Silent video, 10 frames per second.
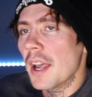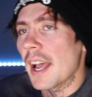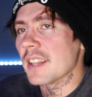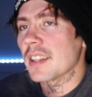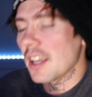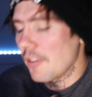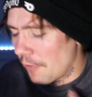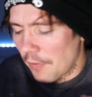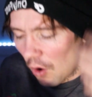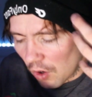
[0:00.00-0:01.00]
as they
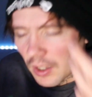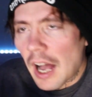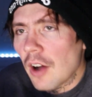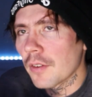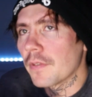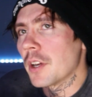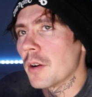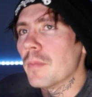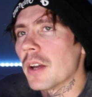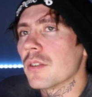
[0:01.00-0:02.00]
fall out of their
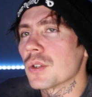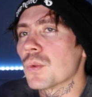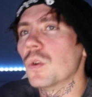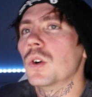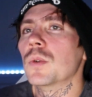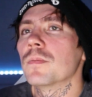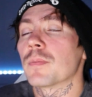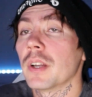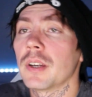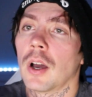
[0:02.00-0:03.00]
mother's wombs, but no.